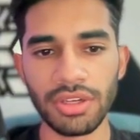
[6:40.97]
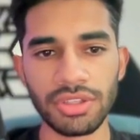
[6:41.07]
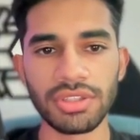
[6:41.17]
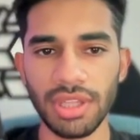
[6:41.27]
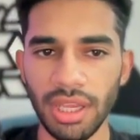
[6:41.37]

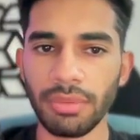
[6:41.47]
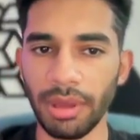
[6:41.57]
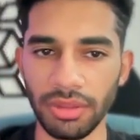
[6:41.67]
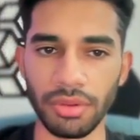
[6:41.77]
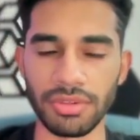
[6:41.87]
Just think
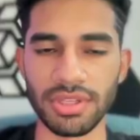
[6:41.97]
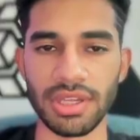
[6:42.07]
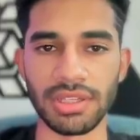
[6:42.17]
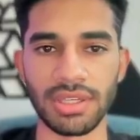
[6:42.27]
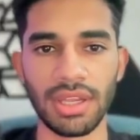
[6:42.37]
about those
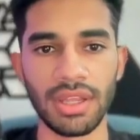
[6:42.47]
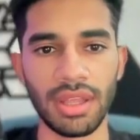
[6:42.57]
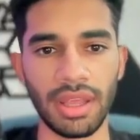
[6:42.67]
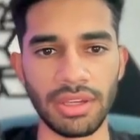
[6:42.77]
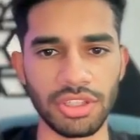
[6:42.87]
things
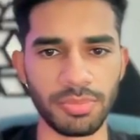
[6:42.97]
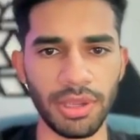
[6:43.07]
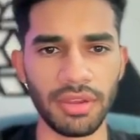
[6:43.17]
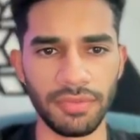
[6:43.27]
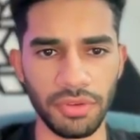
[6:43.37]
and just
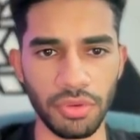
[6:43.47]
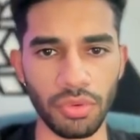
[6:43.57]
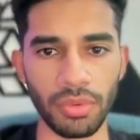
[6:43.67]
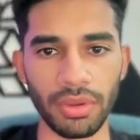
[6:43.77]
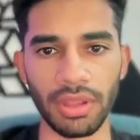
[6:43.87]
pick a
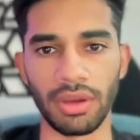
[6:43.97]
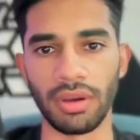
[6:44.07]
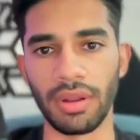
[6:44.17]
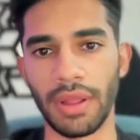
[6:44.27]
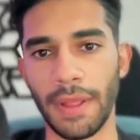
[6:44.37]
few
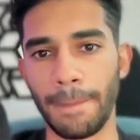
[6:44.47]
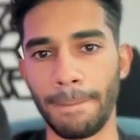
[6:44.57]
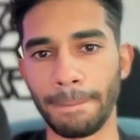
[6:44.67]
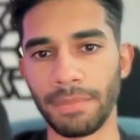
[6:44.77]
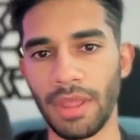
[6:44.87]
here.
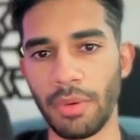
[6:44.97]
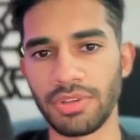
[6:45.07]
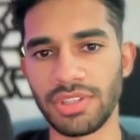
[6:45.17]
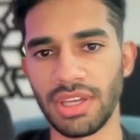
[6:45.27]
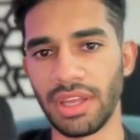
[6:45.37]
I
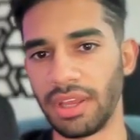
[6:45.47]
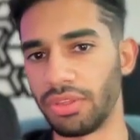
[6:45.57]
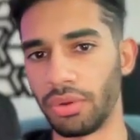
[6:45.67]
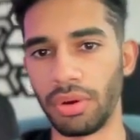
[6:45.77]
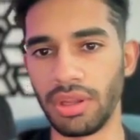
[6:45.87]
would say like
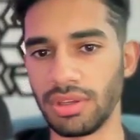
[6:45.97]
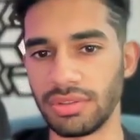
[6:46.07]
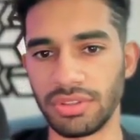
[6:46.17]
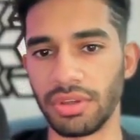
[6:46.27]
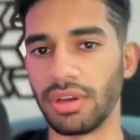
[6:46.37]
30
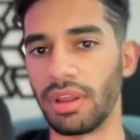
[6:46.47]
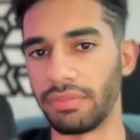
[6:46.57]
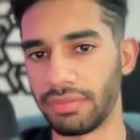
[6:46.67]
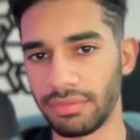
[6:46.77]
is good enough.